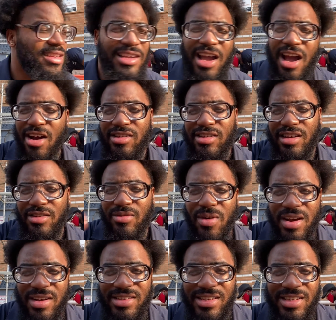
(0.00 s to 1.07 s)
Y'all just
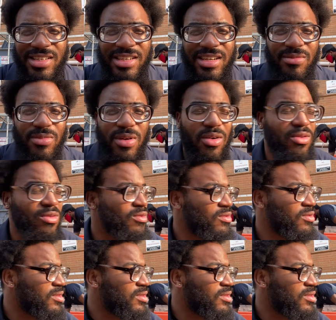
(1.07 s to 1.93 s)
watch this shit, bro.